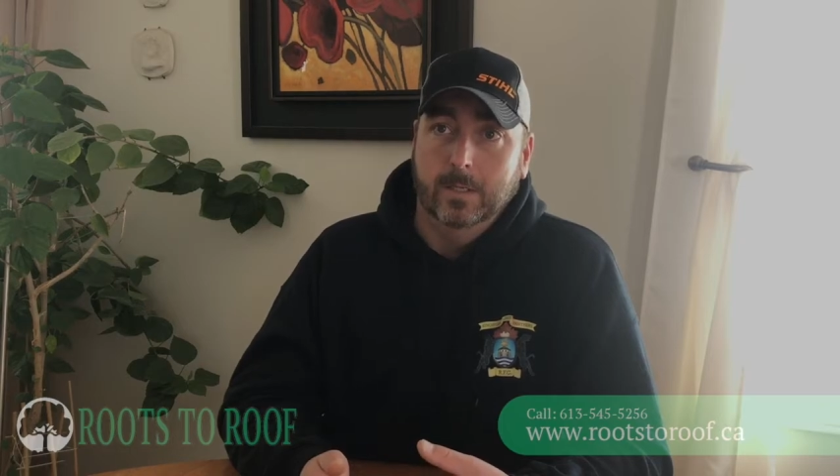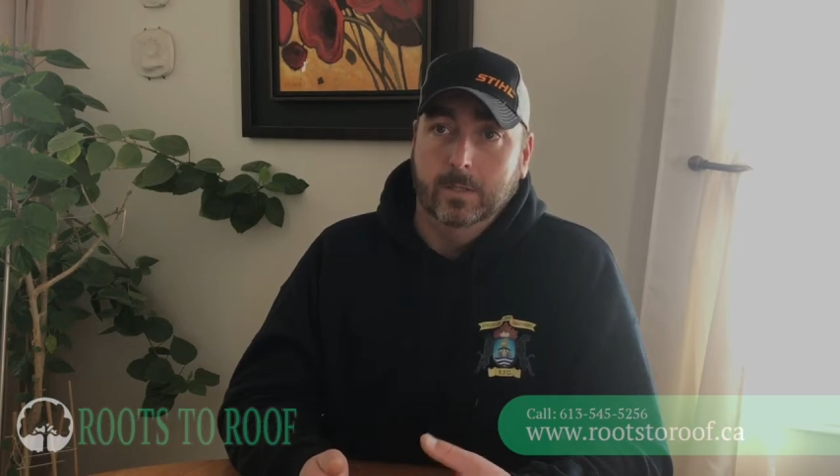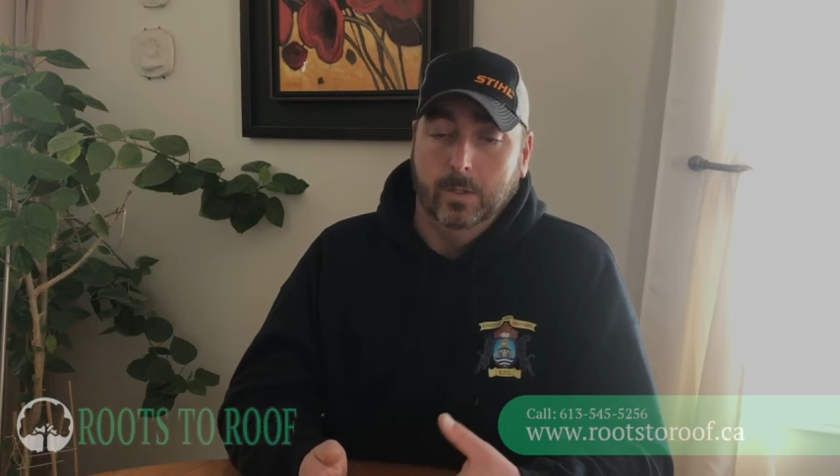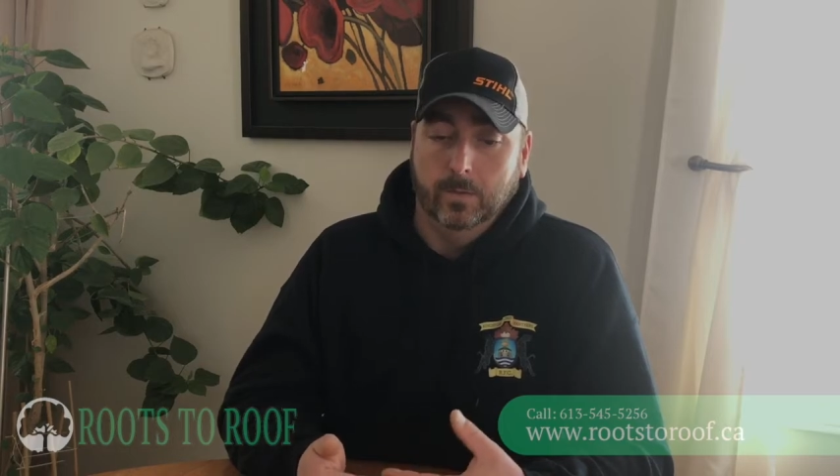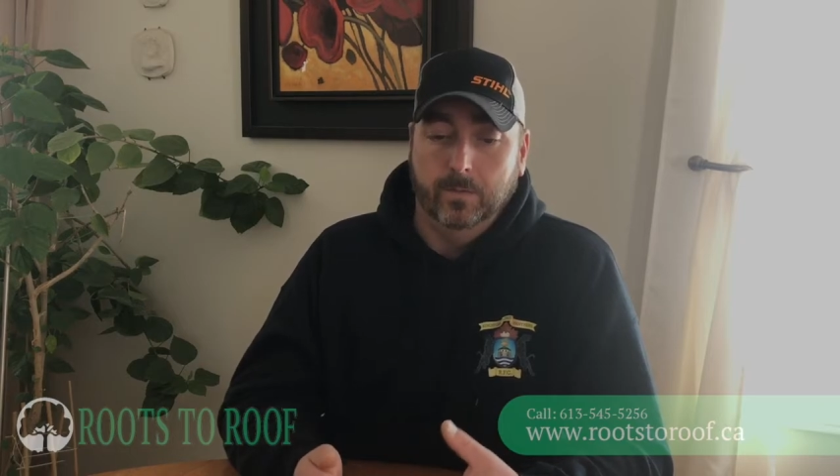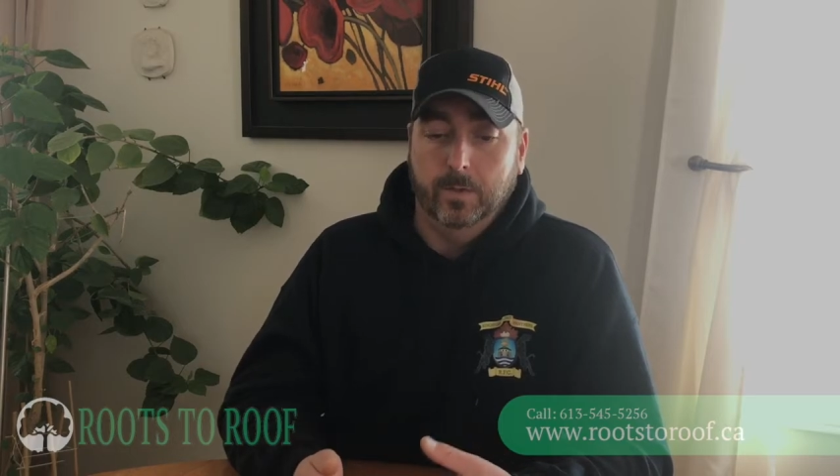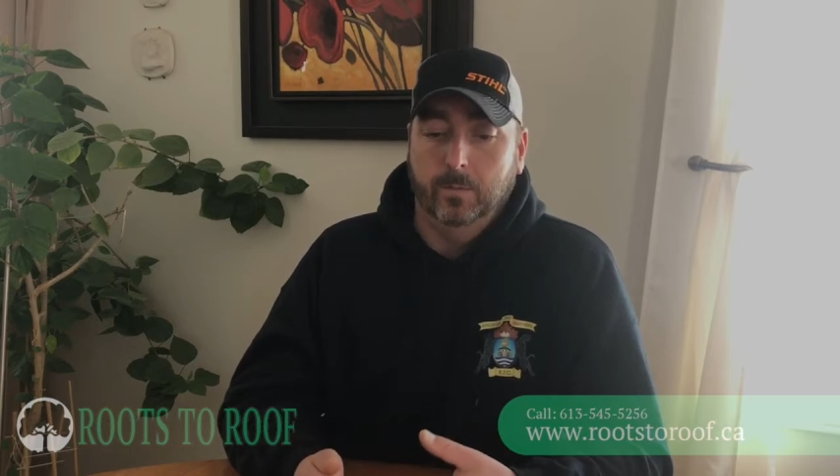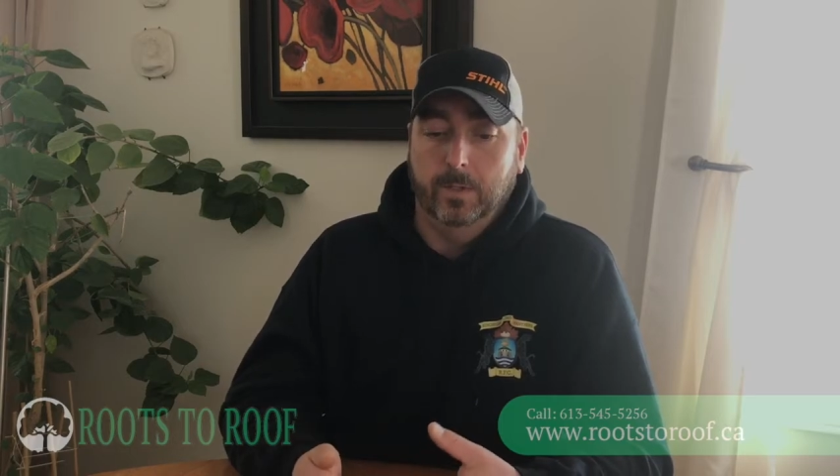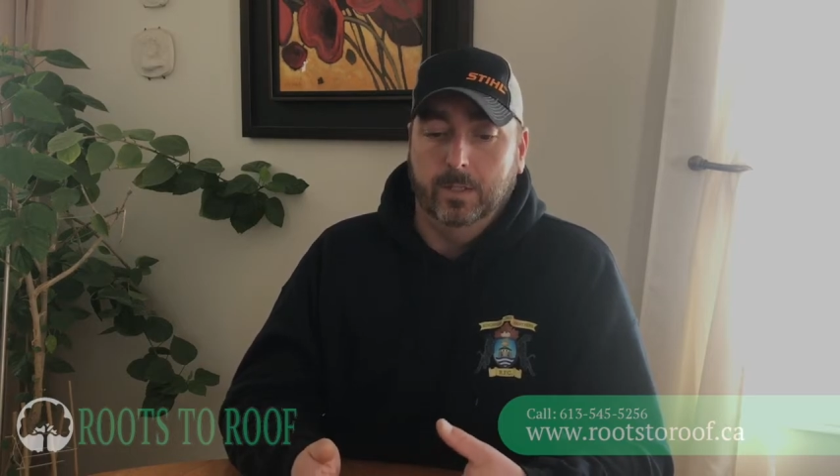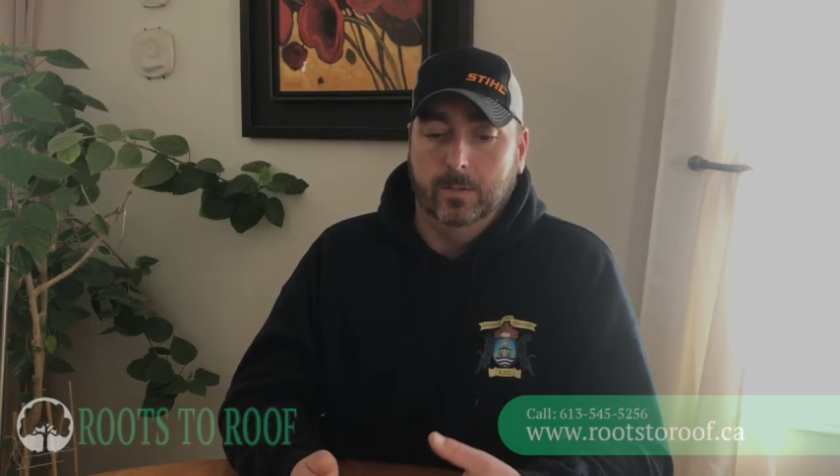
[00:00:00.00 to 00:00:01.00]
So if you're
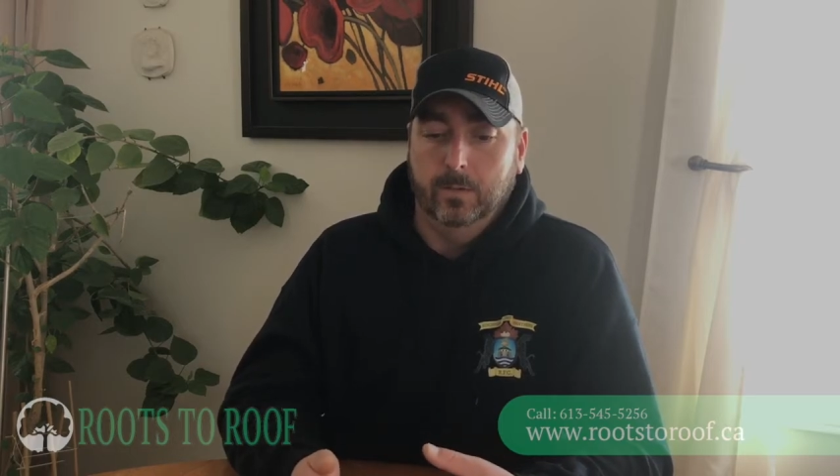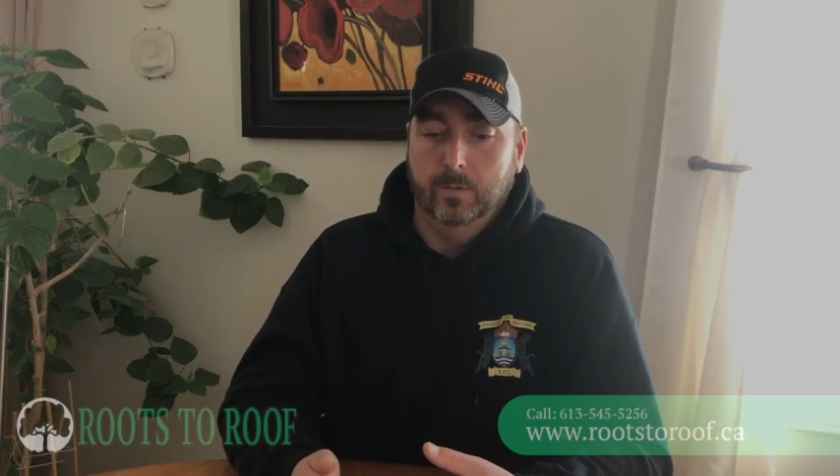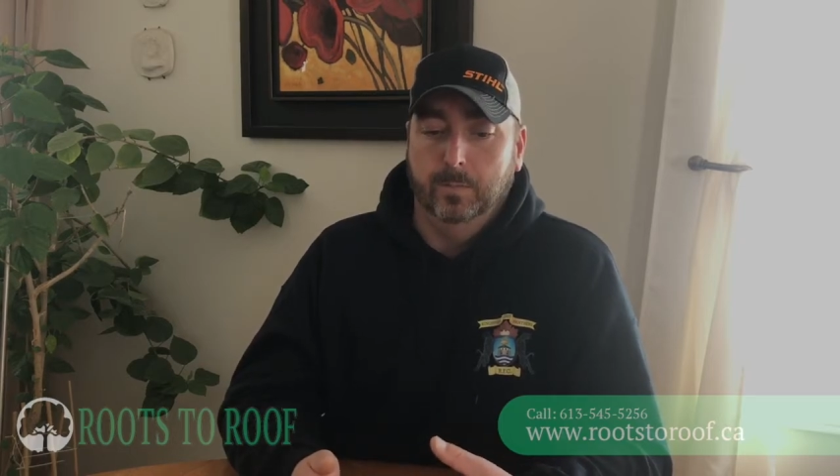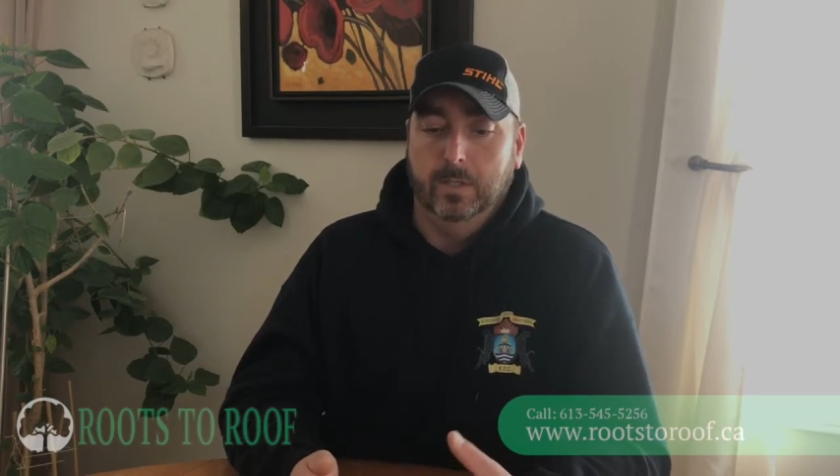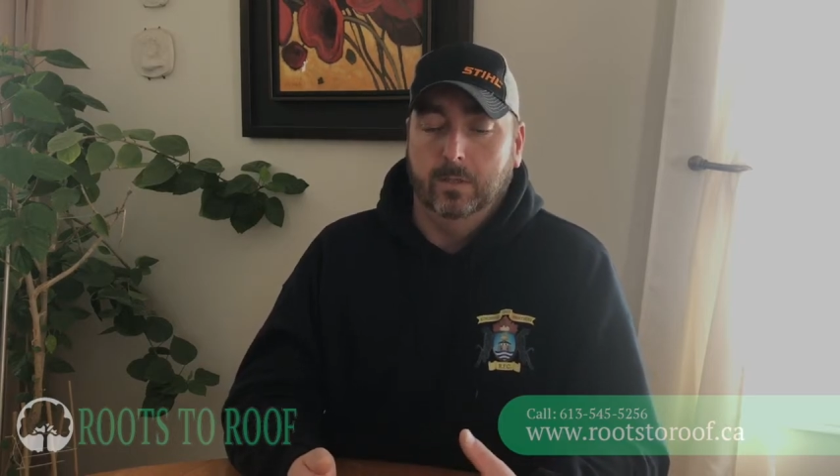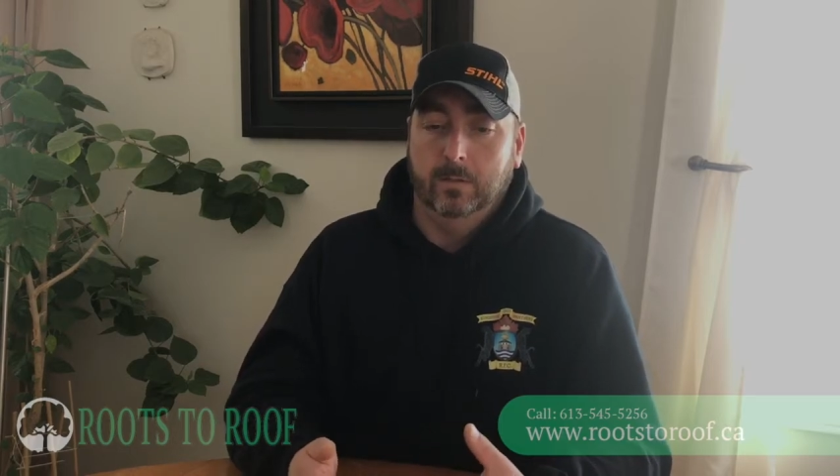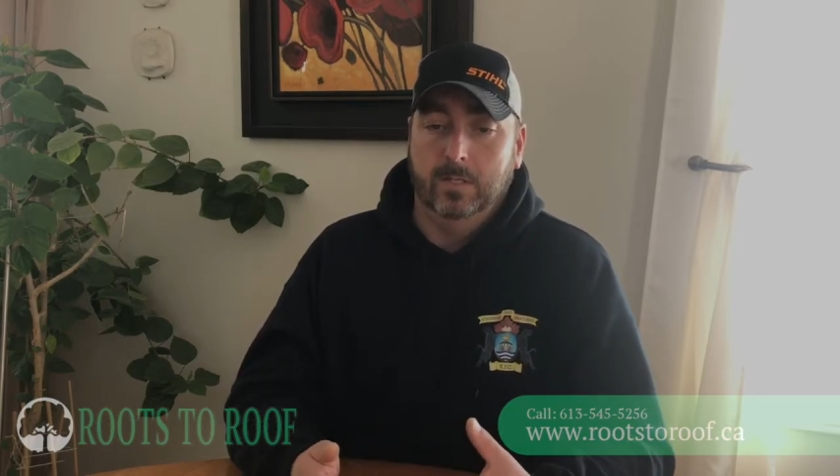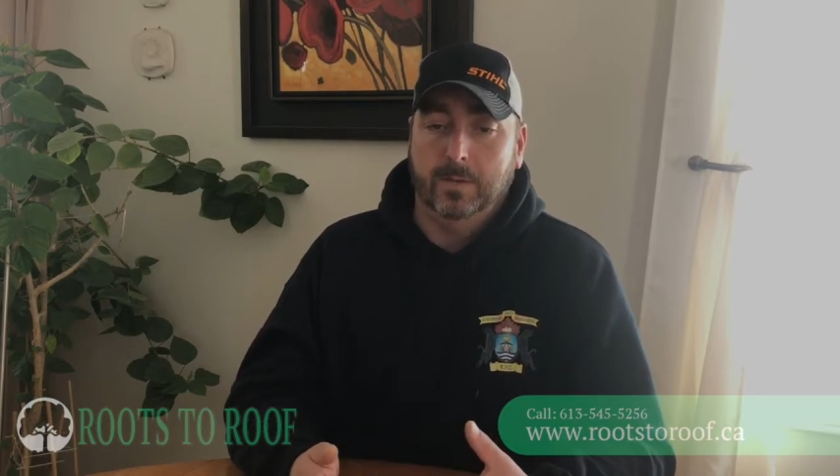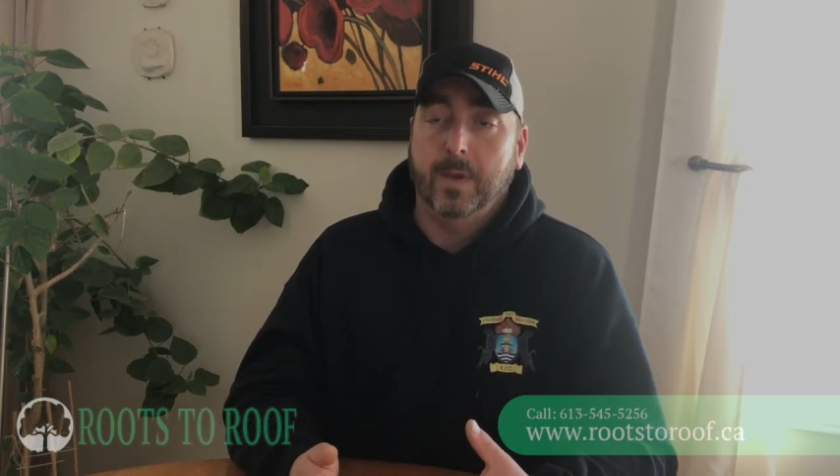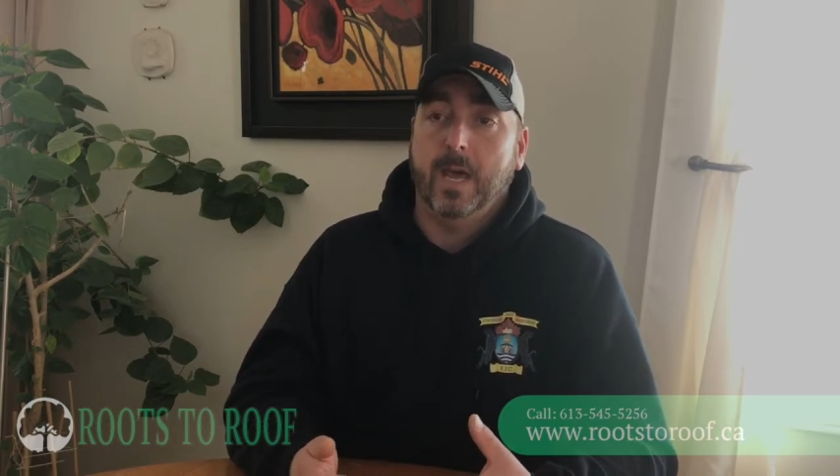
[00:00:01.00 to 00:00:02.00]
willing to
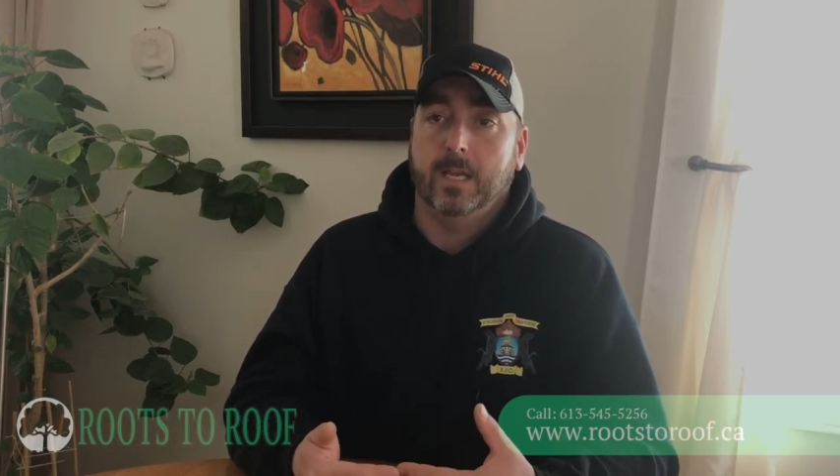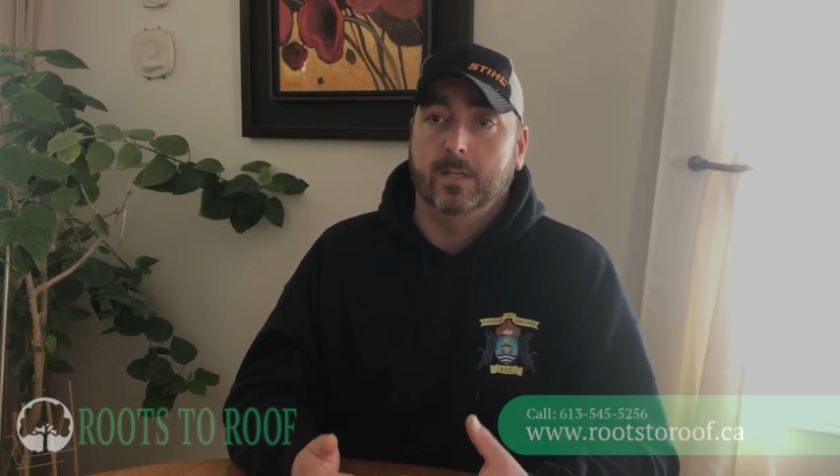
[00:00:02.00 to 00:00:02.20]
dig back